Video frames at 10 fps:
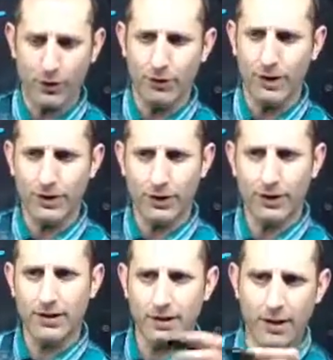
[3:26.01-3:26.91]
So if I took
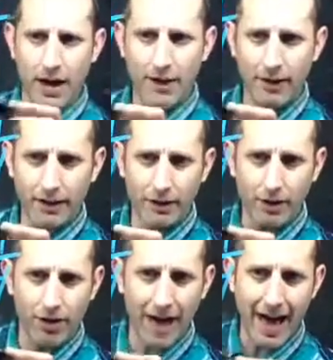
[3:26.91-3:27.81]

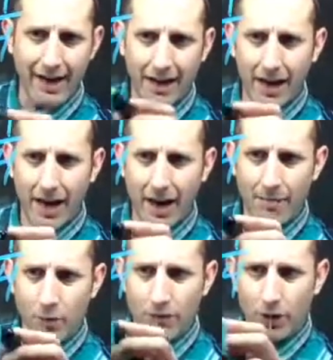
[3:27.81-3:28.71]
that and I
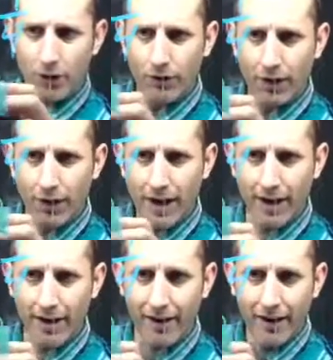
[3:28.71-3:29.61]
moved it over to
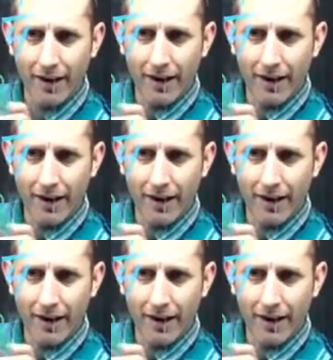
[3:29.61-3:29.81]
there,